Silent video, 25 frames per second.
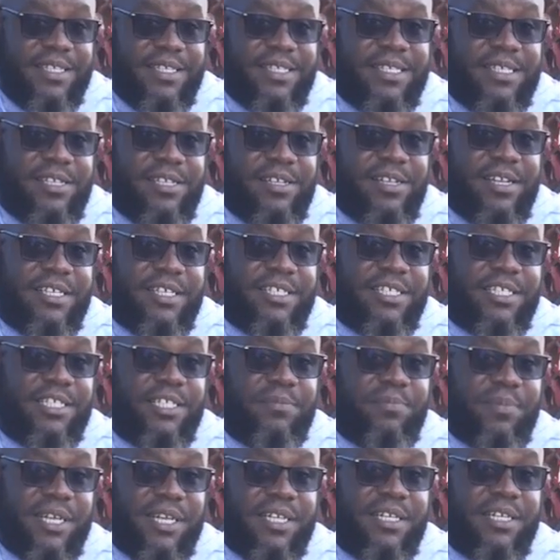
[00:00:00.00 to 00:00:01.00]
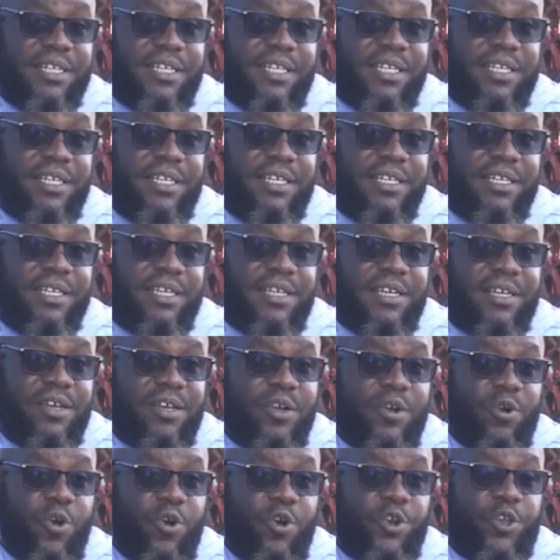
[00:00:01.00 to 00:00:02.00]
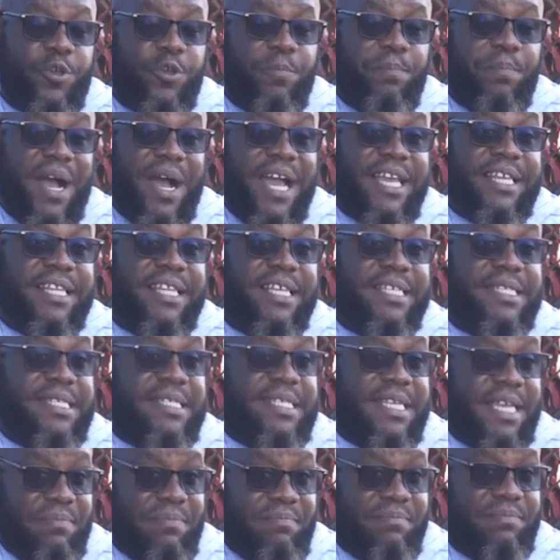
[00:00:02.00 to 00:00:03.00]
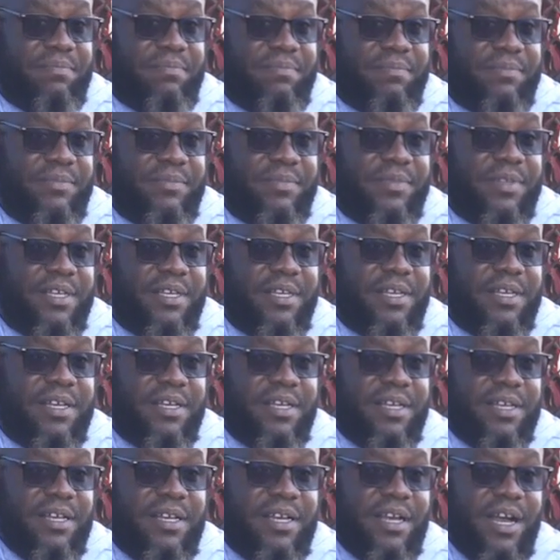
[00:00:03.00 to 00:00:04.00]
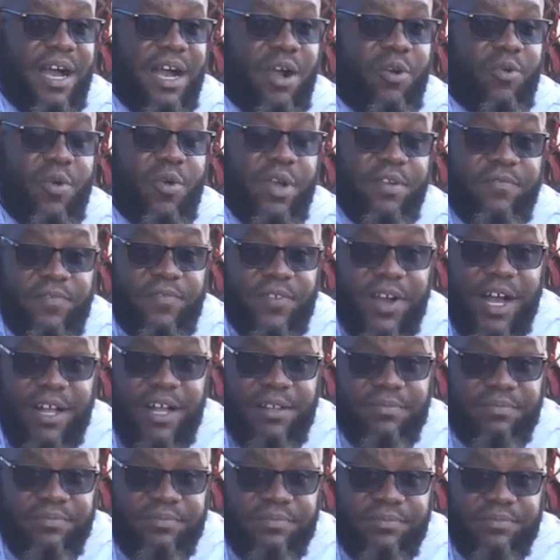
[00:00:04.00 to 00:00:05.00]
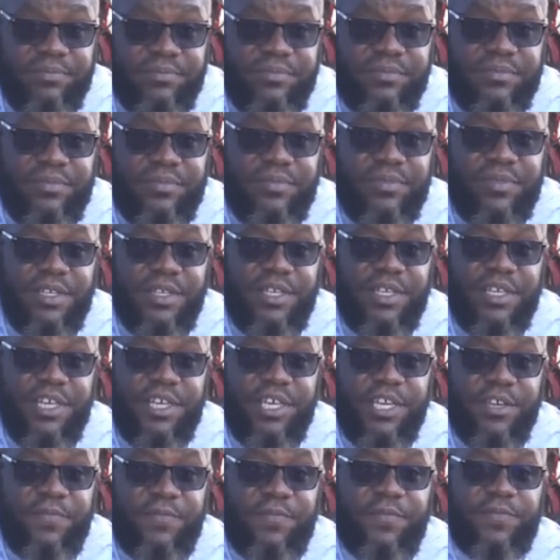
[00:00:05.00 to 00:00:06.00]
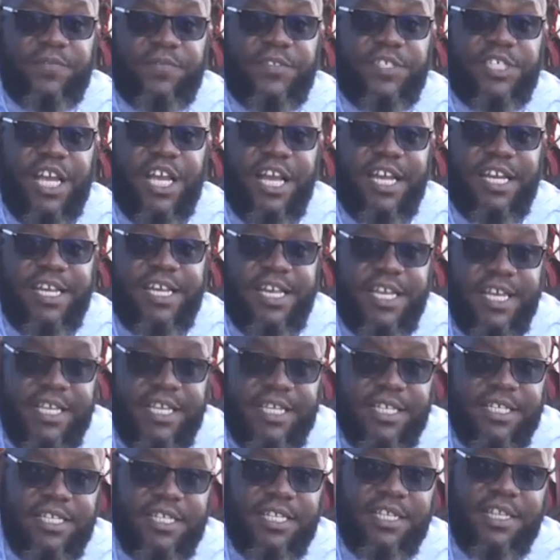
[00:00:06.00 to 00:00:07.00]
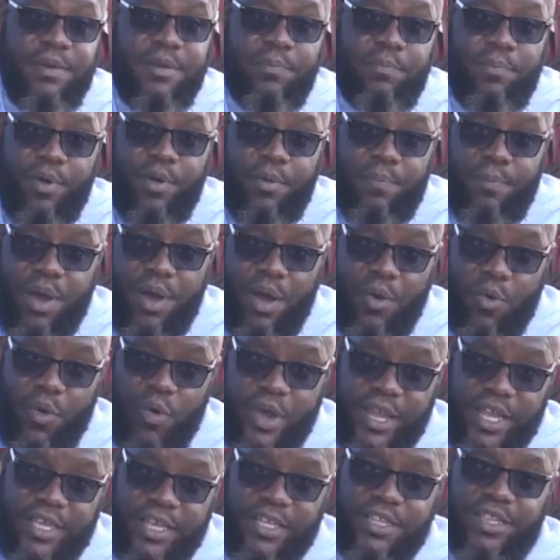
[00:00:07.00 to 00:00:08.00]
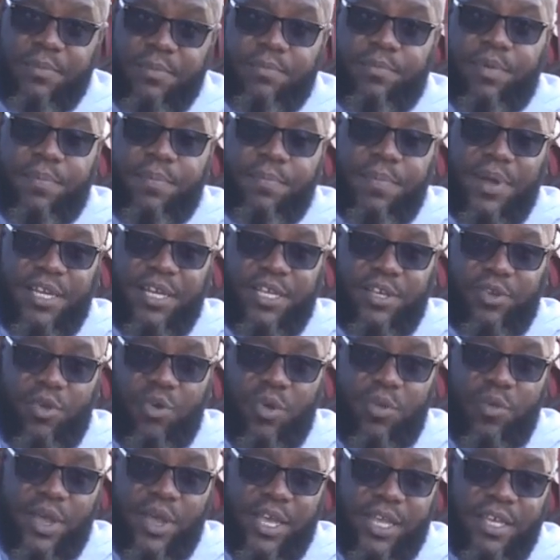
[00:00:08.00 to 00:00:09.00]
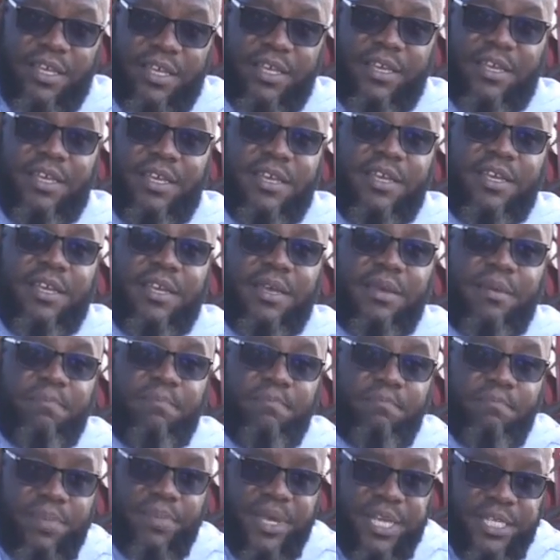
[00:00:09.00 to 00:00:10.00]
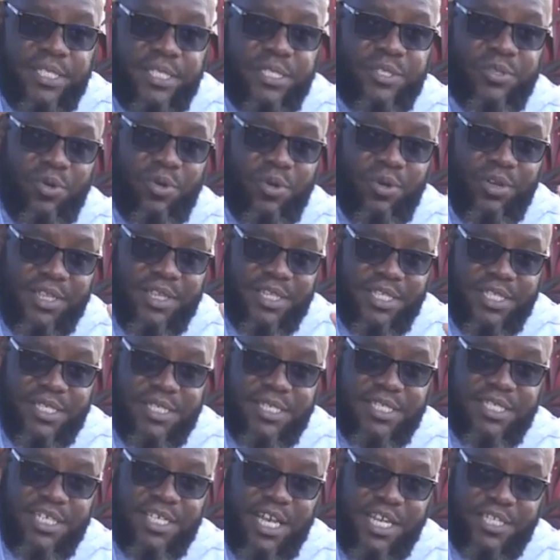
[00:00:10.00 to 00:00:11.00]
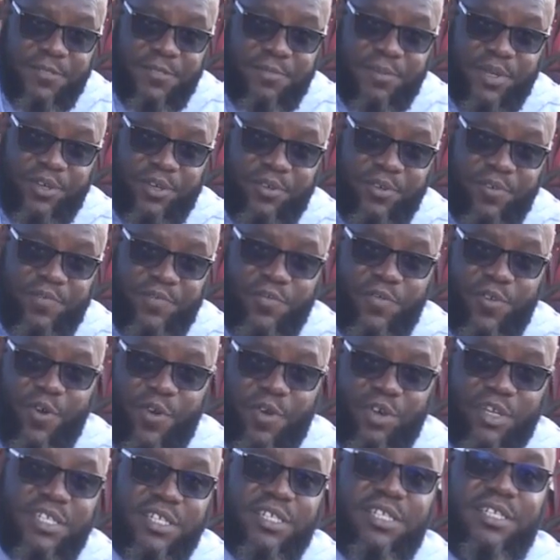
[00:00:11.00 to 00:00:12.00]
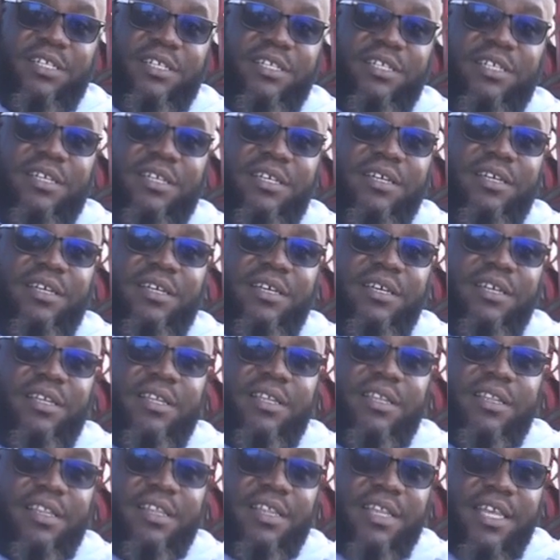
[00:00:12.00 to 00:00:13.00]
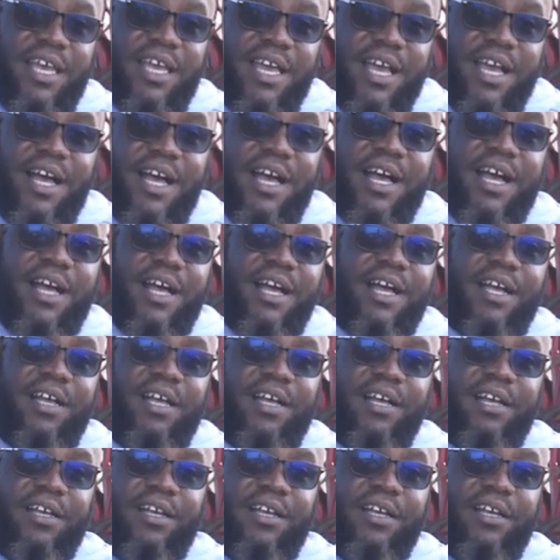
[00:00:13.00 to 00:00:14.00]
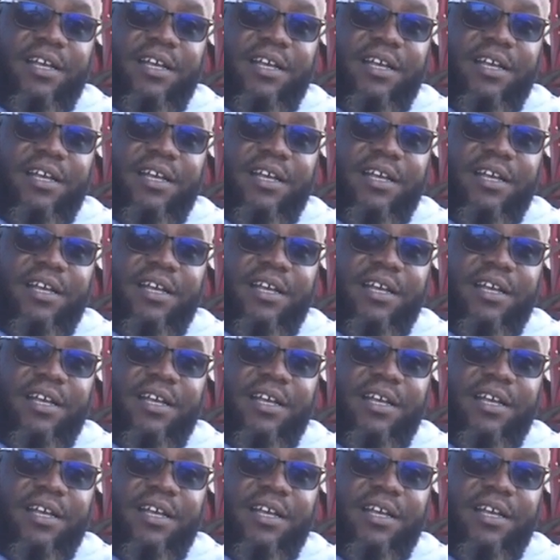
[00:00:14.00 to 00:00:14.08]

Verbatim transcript: They still legitimately occupy the same. However, if challenged the proper way, the proper legal way, based on this judgment of court, their